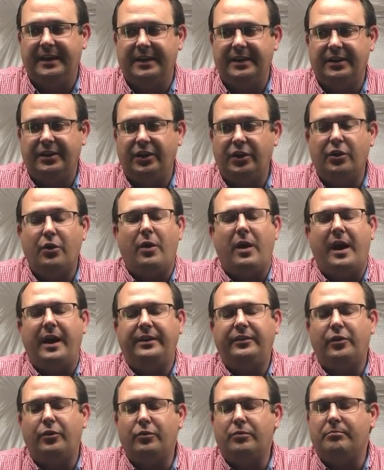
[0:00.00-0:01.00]
you know, I
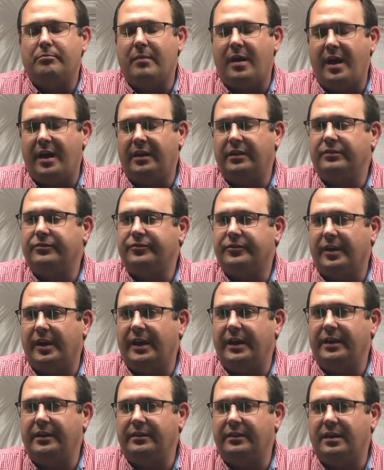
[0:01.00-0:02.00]
don't mind
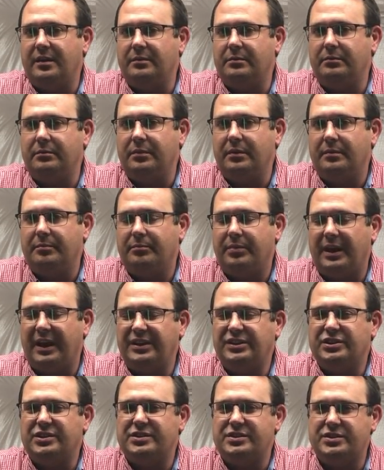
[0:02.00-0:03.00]
flying them, but I
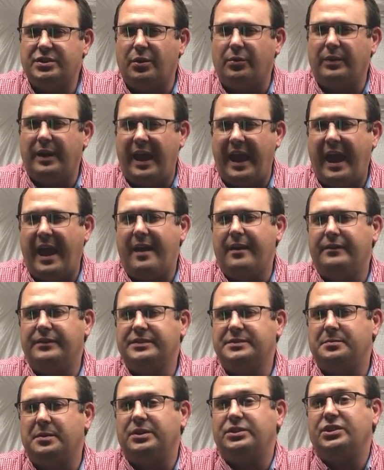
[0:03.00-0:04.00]
just don't have
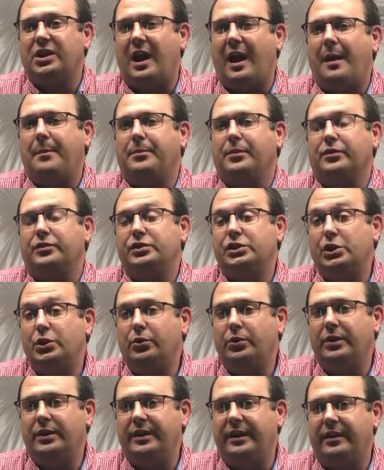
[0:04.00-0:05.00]
as much
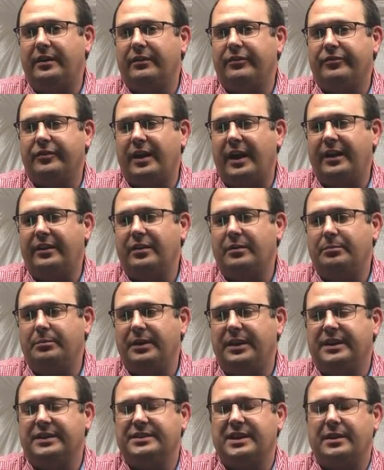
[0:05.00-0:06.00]
opportunity to fly them
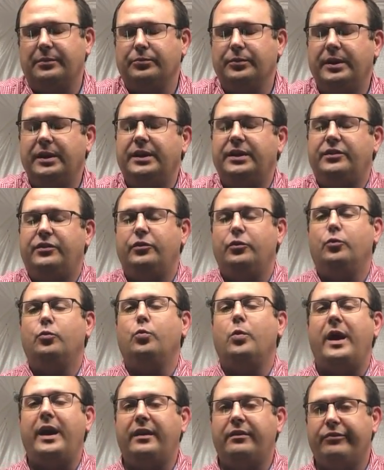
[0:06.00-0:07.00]
because I really do
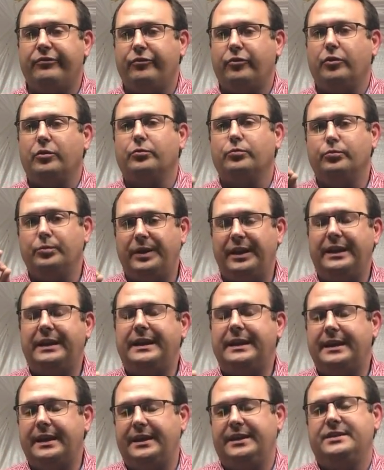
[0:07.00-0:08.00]
wait for
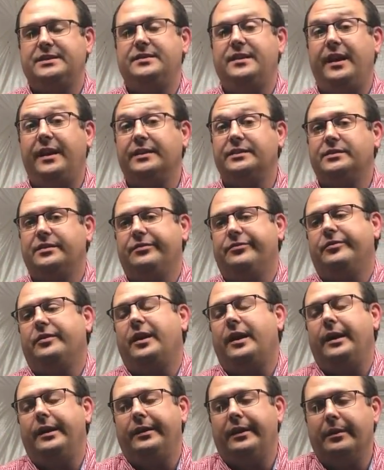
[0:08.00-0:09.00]
really nice days to
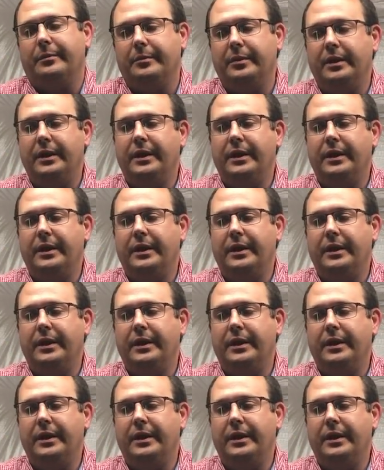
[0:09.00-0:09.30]
fly them.